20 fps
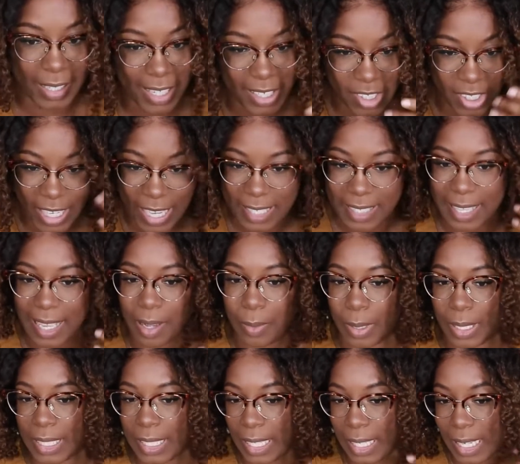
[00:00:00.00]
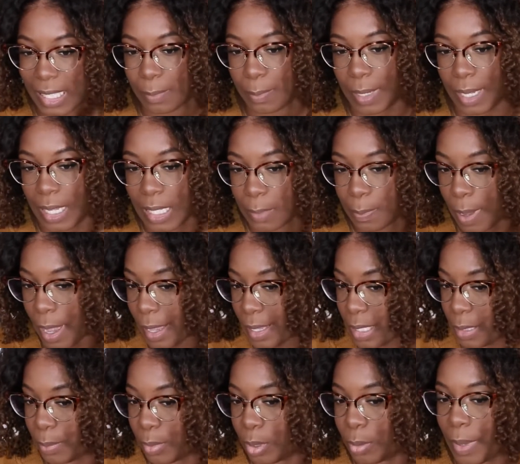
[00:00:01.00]
Initially, I said I wanted to get as big as
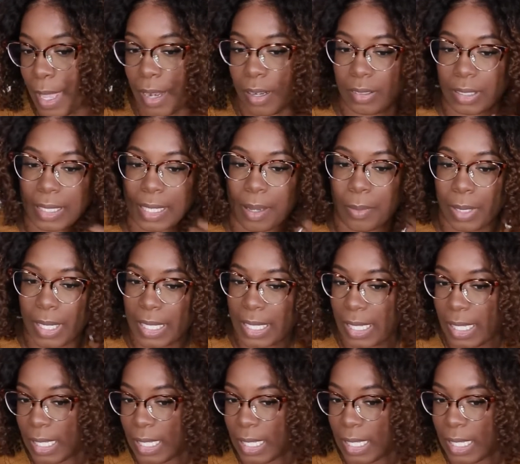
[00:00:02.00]
possible, but I don't think I want to